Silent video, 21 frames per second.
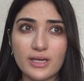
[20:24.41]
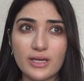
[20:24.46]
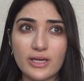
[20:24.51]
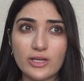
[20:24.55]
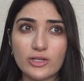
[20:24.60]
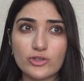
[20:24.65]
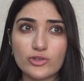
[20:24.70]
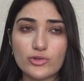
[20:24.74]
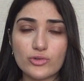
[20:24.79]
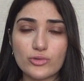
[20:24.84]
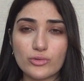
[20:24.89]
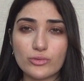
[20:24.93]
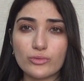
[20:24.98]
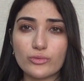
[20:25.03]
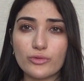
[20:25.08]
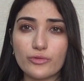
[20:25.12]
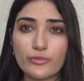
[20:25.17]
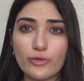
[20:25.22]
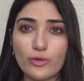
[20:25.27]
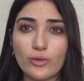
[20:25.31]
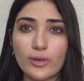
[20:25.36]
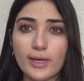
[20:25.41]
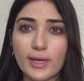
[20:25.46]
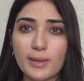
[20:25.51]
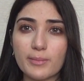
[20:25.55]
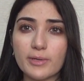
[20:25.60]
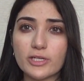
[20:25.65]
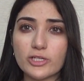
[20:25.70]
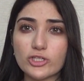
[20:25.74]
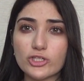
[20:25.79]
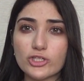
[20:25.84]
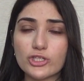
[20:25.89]
a truthful
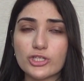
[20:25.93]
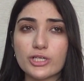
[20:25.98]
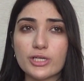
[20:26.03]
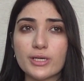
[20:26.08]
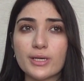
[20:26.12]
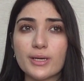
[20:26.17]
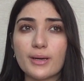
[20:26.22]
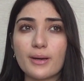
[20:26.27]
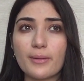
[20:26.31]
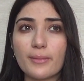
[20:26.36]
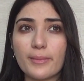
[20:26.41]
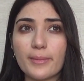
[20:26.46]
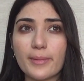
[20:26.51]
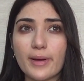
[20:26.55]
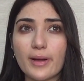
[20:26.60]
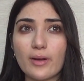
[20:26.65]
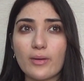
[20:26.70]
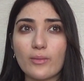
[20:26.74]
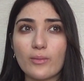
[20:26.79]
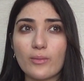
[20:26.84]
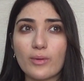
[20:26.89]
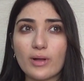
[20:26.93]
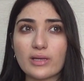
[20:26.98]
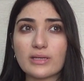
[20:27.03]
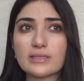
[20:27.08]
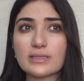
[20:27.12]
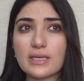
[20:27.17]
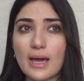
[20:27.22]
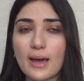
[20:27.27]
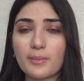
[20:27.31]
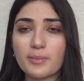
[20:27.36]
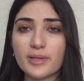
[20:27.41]
image about what is
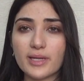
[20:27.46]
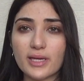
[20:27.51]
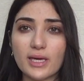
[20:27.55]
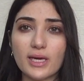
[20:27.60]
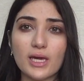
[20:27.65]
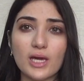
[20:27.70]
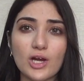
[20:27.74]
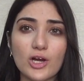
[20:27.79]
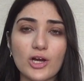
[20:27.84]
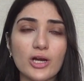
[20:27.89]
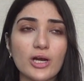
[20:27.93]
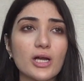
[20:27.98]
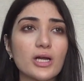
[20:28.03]
happening here.